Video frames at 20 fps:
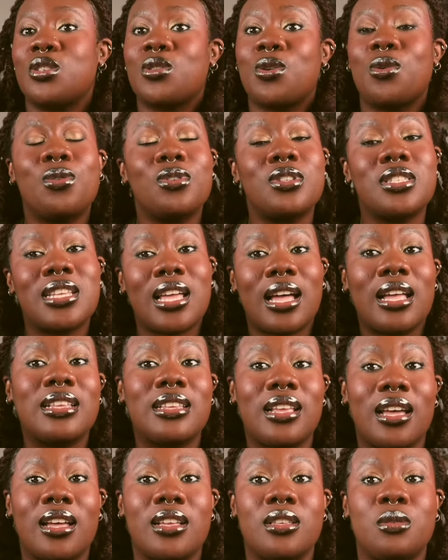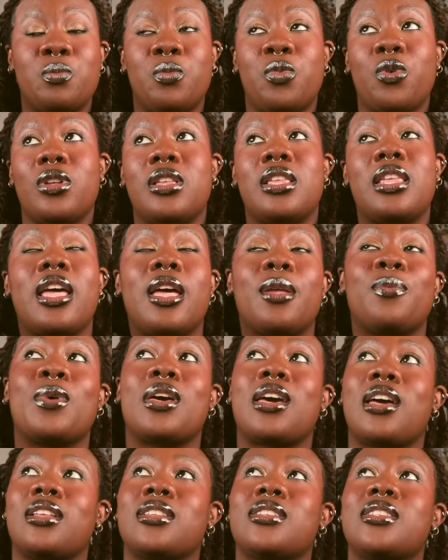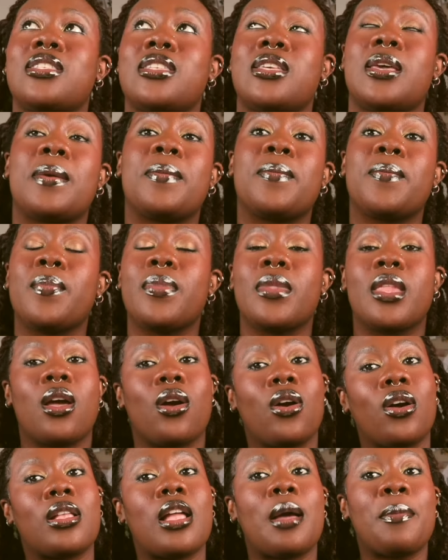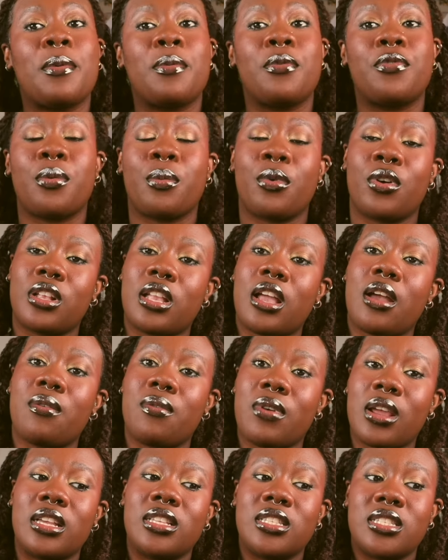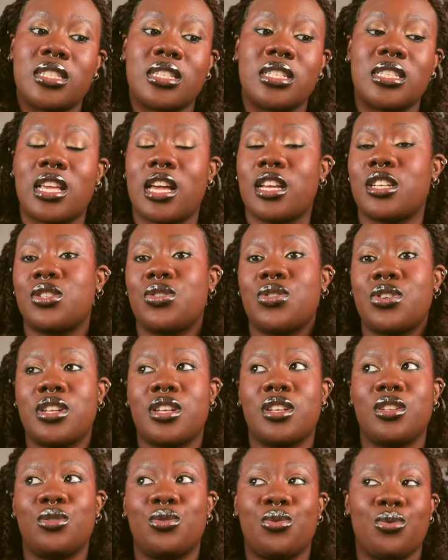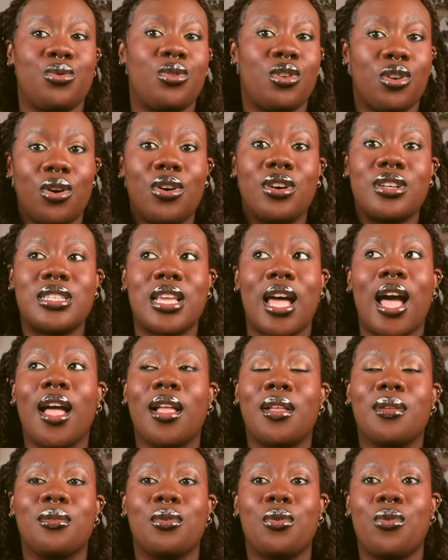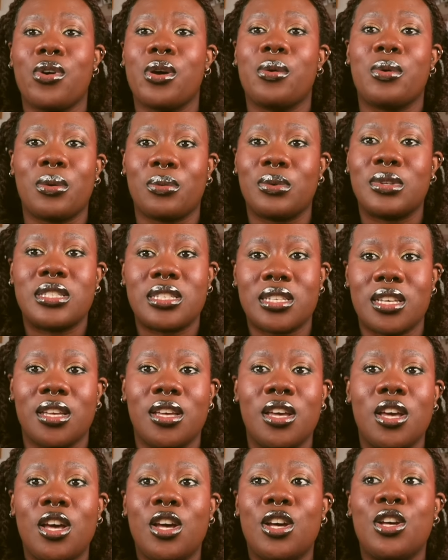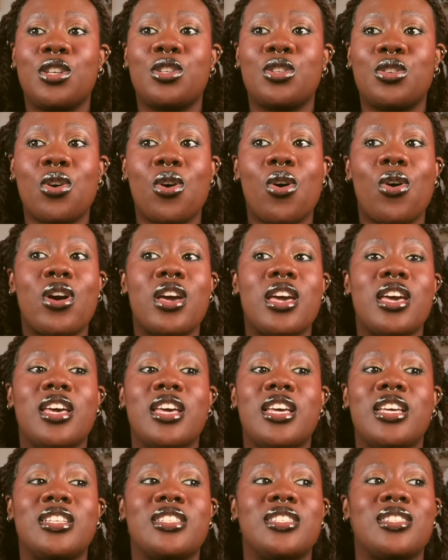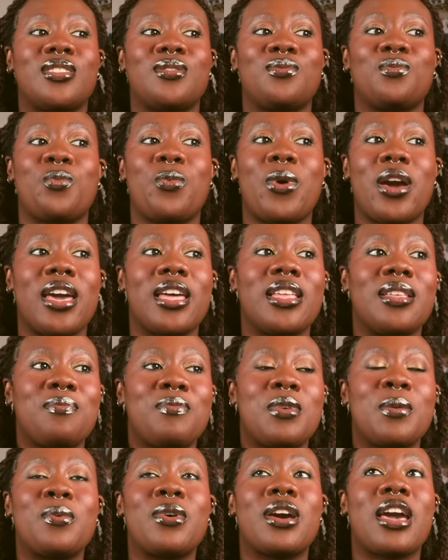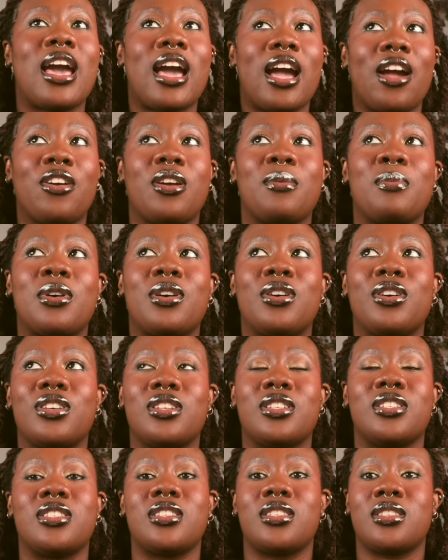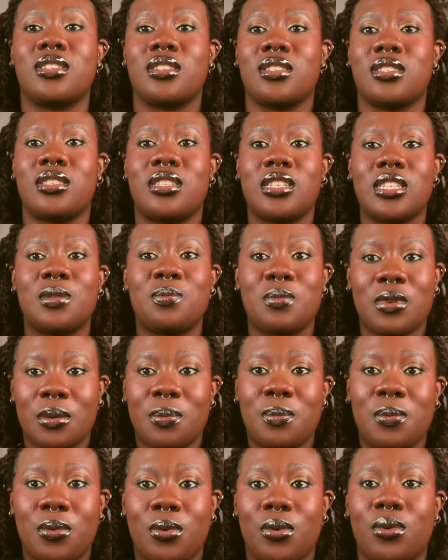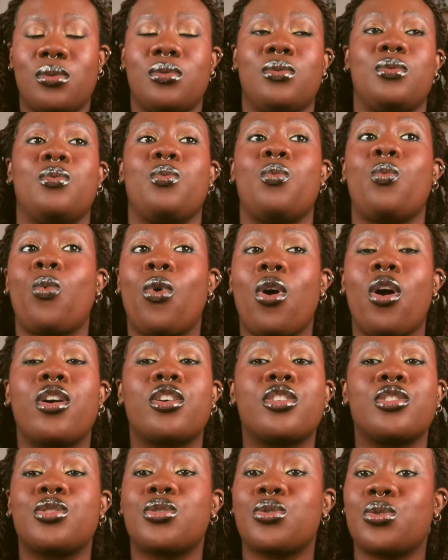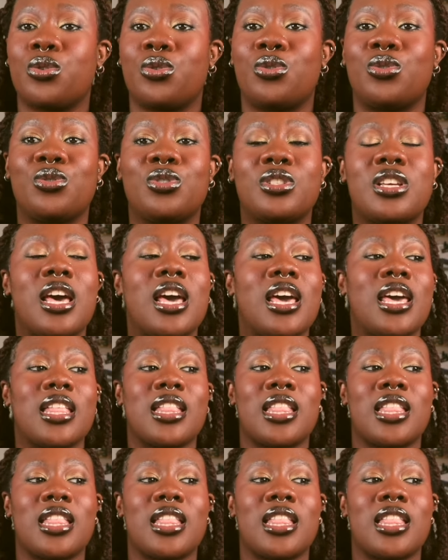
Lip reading: the school standards. But then we can see other people from other races actually do locks and go away with it. So it is when people get angry because these people work schools,